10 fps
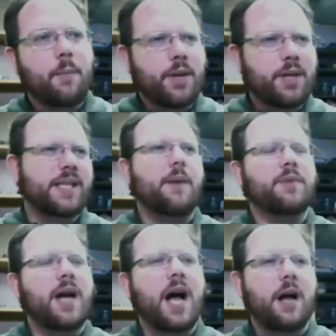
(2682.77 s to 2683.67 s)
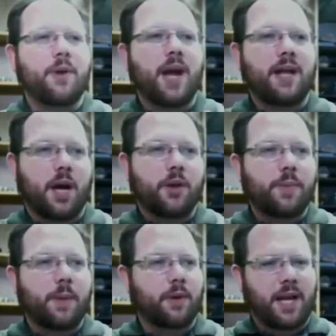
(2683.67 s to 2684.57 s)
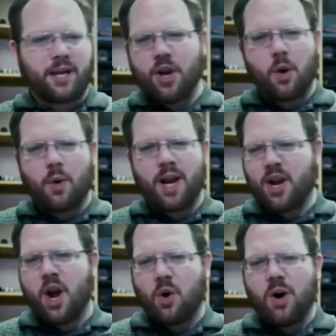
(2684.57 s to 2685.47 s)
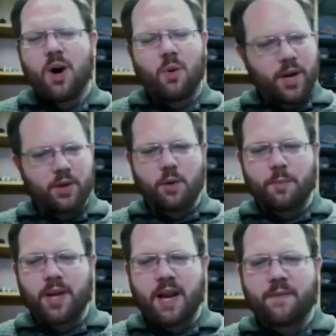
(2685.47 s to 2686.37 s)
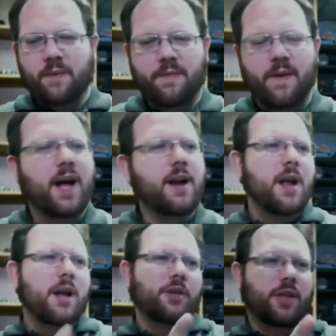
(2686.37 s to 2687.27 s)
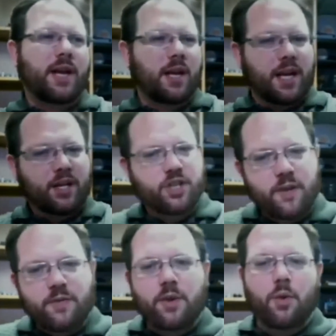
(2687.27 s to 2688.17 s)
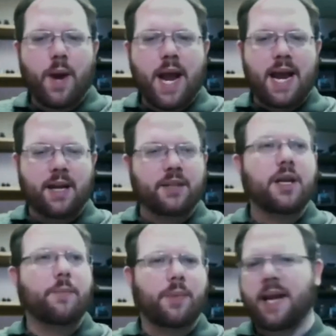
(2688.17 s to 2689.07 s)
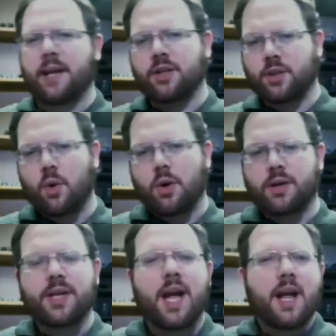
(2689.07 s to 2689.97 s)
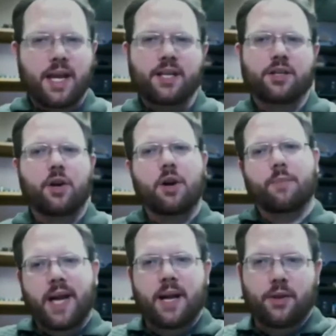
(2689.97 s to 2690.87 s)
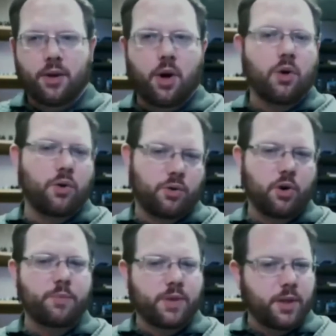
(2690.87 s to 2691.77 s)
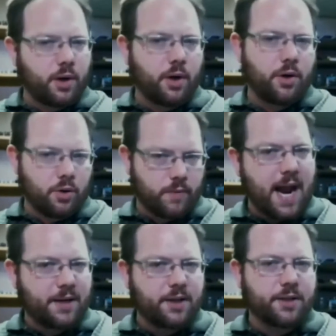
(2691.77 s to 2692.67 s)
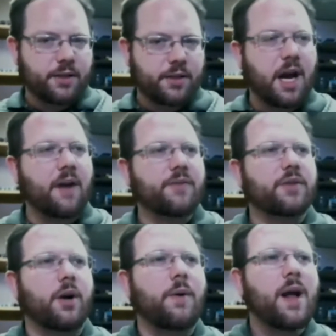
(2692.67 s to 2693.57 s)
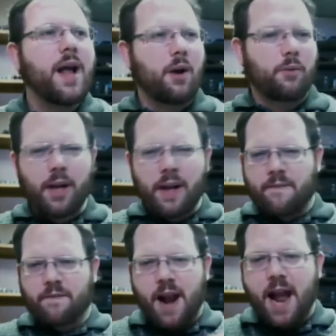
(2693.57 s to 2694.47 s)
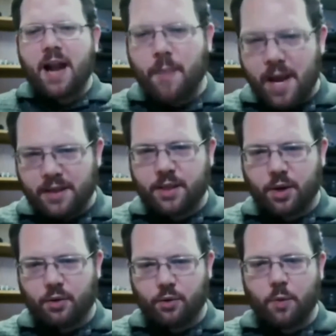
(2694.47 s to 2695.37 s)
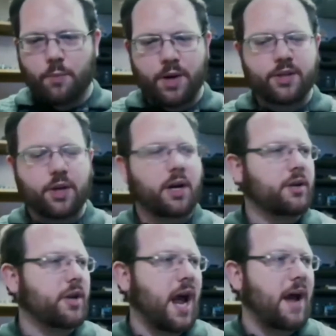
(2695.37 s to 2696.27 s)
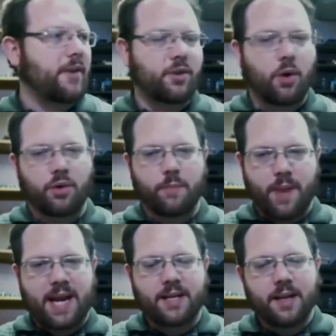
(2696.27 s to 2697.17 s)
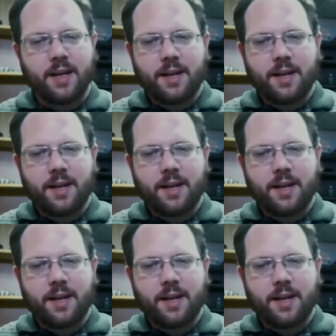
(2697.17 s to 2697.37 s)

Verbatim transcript: But at the same time, you had the other people that are like, no, what? No, we just want to be playing for fun. So they kind of like shifted away. Instead of playing in the stores, they just started playing in their own groups and their own garages and stuff. So it really fragments the group when you start having this whole debate.